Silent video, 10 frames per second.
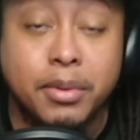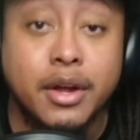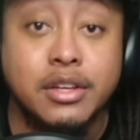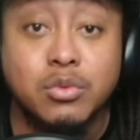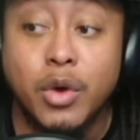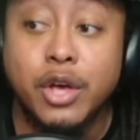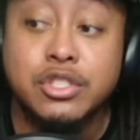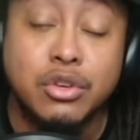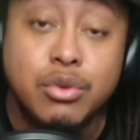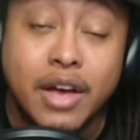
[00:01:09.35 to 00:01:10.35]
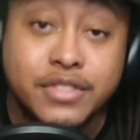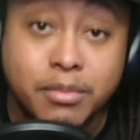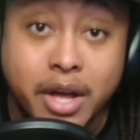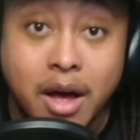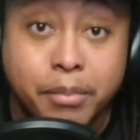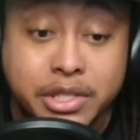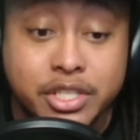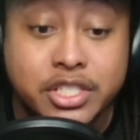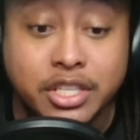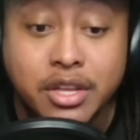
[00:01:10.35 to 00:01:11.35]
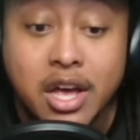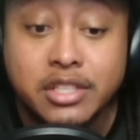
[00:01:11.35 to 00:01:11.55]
player as well, so you have some competition.